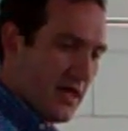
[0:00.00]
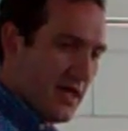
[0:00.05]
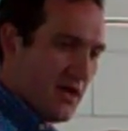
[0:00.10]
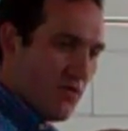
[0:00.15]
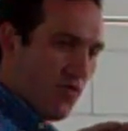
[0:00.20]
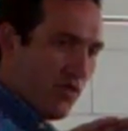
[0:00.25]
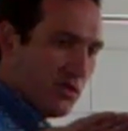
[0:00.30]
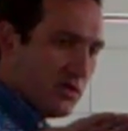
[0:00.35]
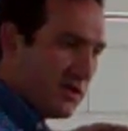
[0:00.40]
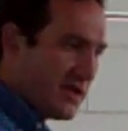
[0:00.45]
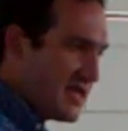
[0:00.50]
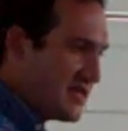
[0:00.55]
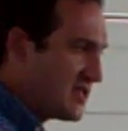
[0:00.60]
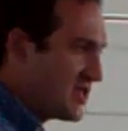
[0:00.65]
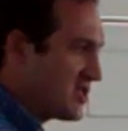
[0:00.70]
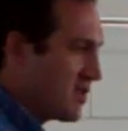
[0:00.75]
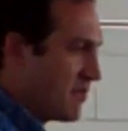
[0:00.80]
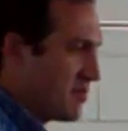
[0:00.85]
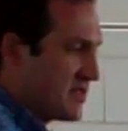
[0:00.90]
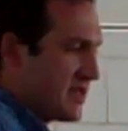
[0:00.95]
It
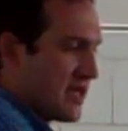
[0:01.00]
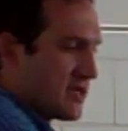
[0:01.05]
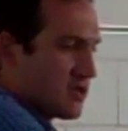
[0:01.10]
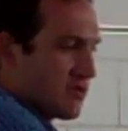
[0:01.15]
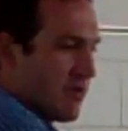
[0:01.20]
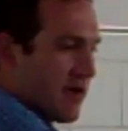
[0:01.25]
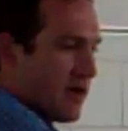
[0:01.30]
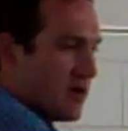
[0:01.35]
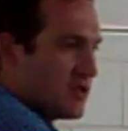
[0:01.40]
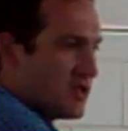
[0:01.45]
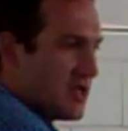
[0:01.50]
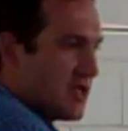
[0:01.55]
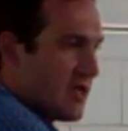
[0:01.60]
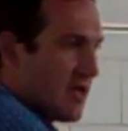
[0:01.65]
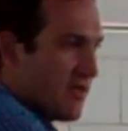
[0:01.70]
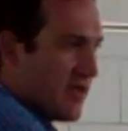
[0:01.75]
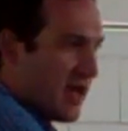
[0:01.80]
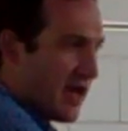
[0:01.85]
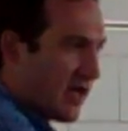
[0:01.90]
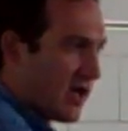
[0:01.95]
releases the potential energy,
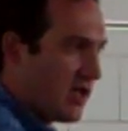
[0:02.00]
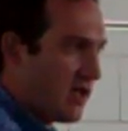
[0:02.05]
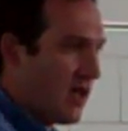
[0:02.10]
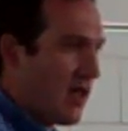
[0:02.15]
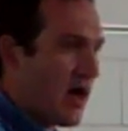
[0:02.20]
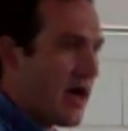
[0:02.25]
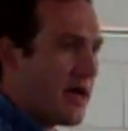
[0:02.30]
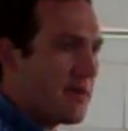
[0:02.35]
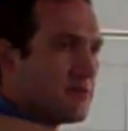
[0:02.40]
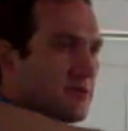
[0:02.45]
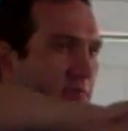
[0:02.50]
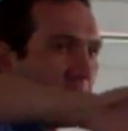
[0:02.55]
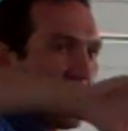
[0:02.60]
and then it climbs